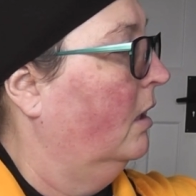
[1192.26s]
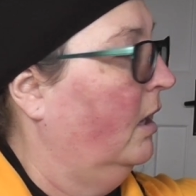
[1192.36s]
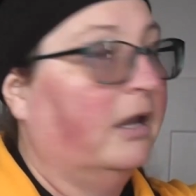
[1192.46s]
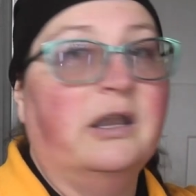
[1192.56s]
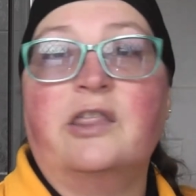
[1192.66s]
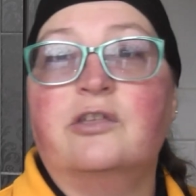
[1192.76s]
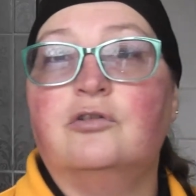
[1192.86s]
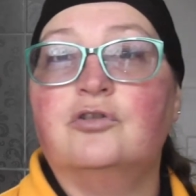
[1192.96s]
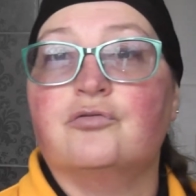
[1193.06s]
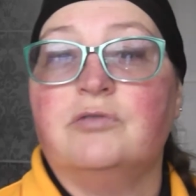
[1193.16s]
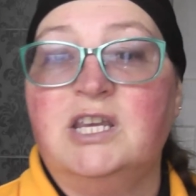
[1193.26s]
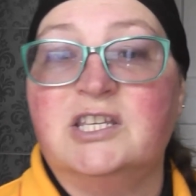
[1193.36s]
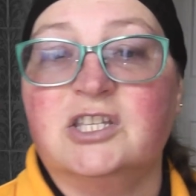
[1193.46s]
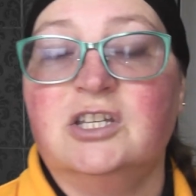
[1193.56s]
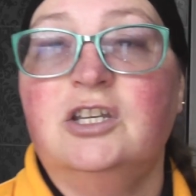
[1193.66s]
Another good
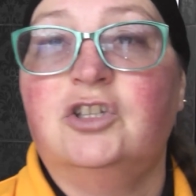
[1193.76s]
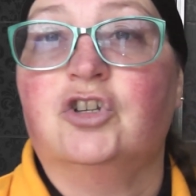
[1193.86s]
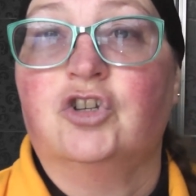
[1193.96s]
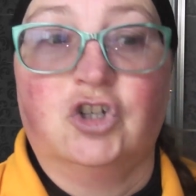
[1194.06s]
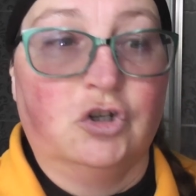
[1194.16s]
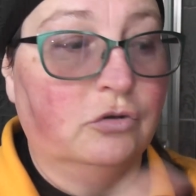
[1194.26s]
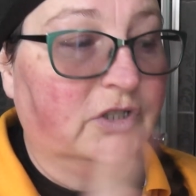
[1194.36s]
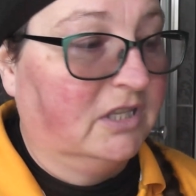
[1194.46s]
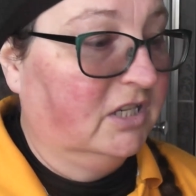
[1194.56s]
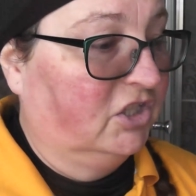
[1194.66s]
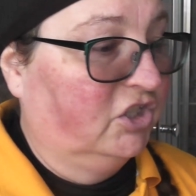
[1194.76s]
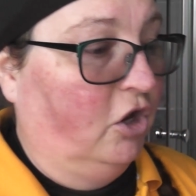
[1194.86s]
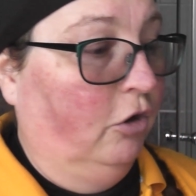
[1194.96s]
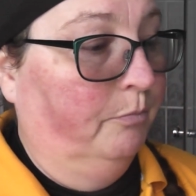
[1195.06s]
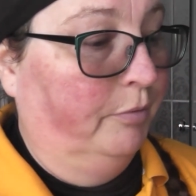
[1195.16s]
reason to choose this
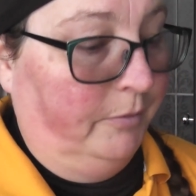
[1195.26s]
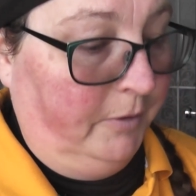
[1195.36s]
soap.